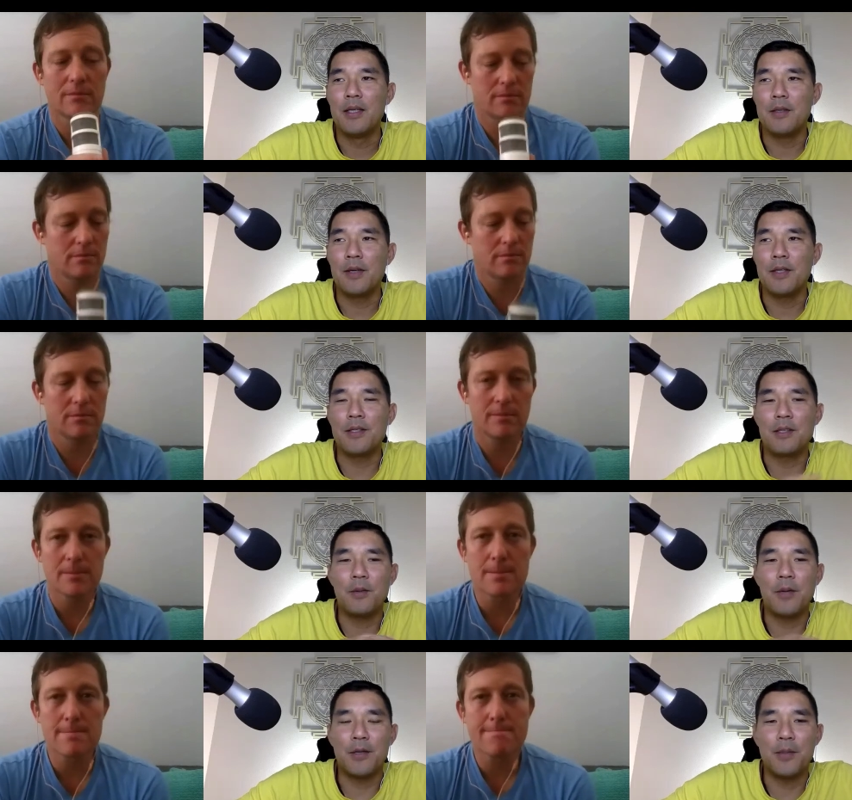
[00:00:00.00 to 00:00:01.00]
Speaker 1: you kind of just
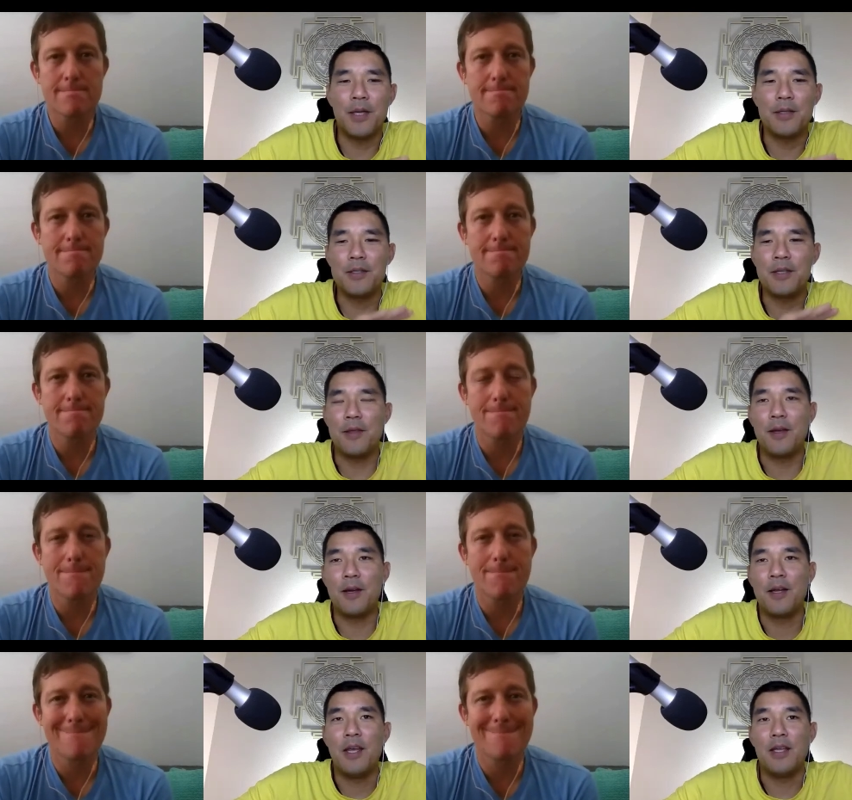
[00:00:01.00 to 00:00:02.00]
quiet your mind, you sit
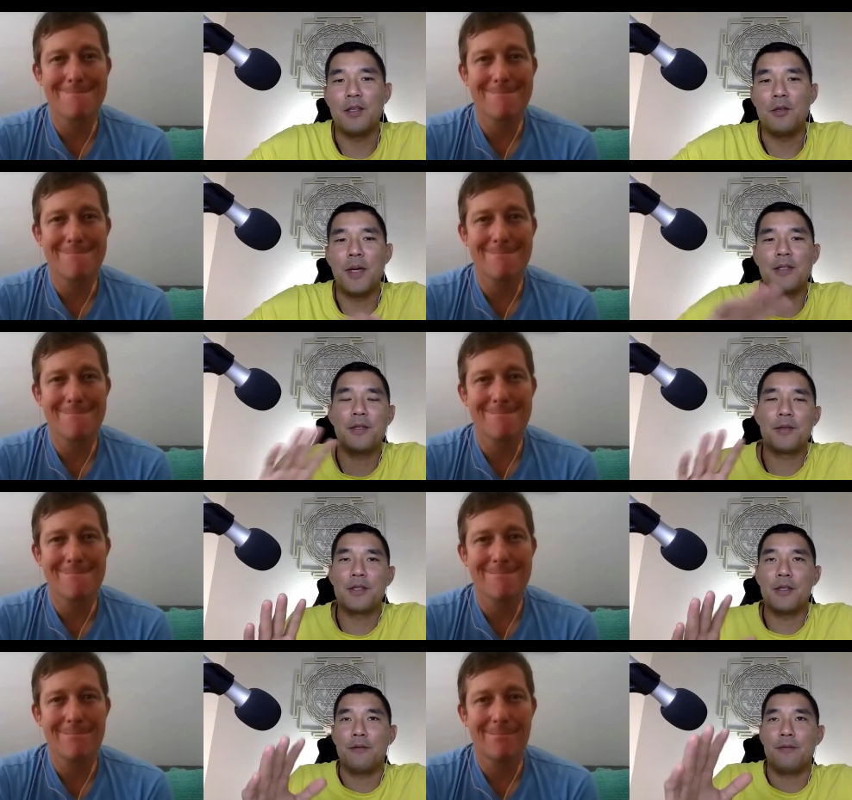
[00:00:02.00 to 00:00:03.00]
there, and then you imagine
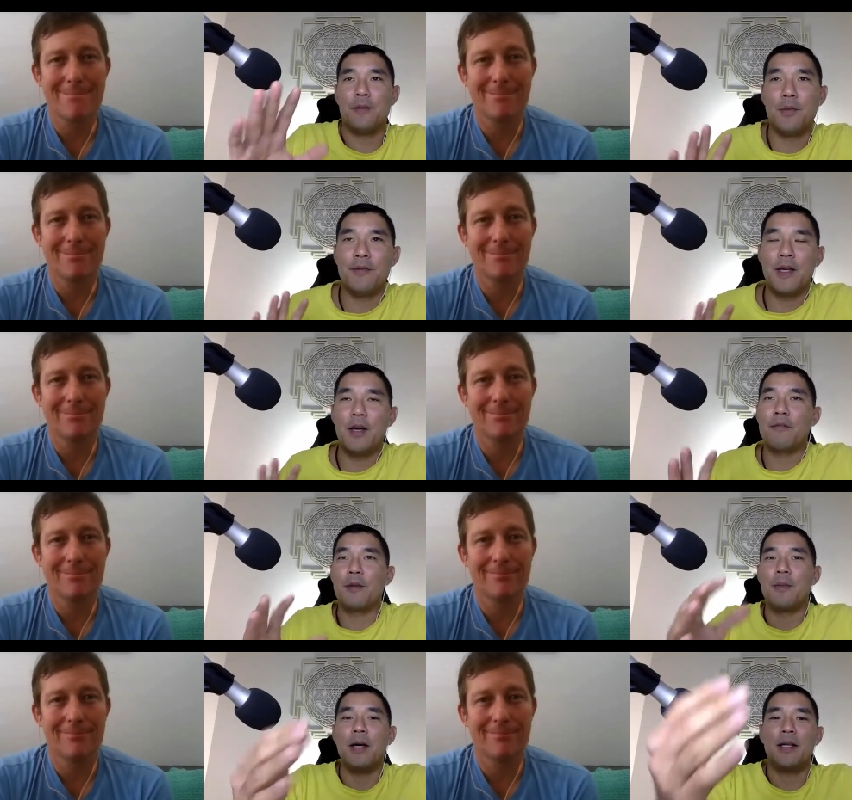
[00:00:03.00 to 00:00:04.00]
yourself moving out of
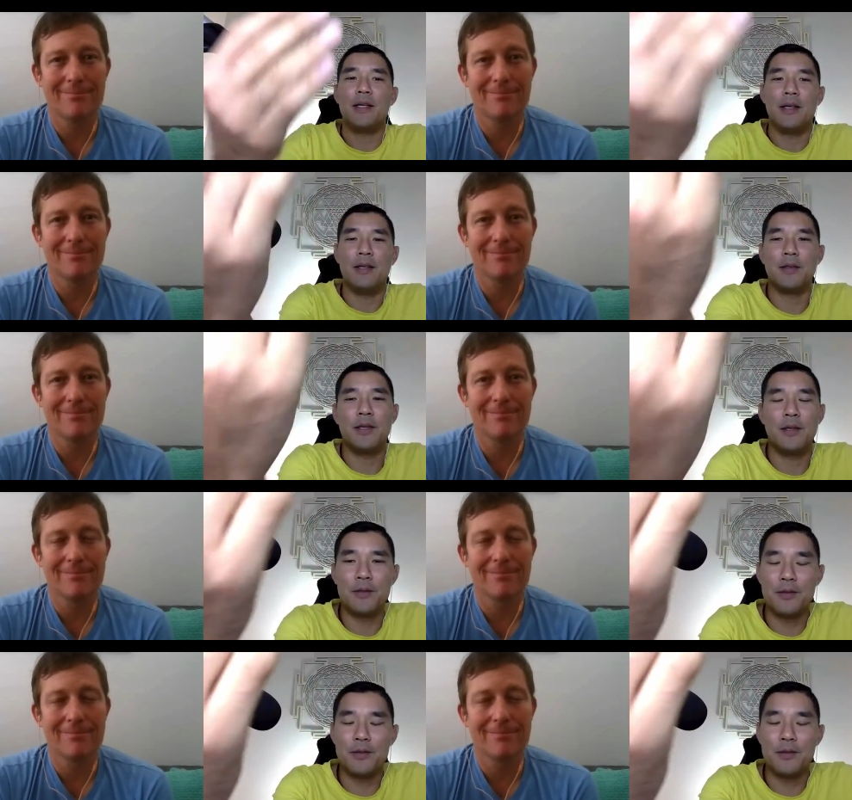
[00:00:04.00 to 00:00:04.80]
your body and looking at